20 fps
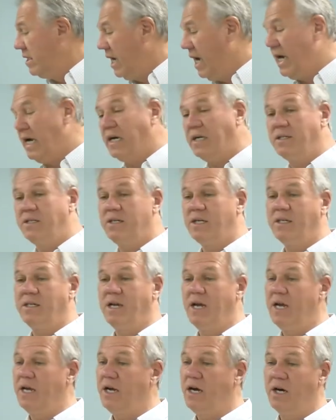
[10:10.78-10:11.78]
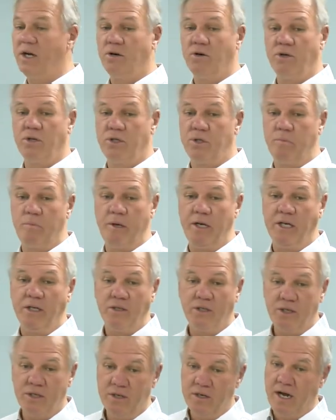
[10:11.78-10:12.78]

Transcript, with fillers: Day unto day utter speech,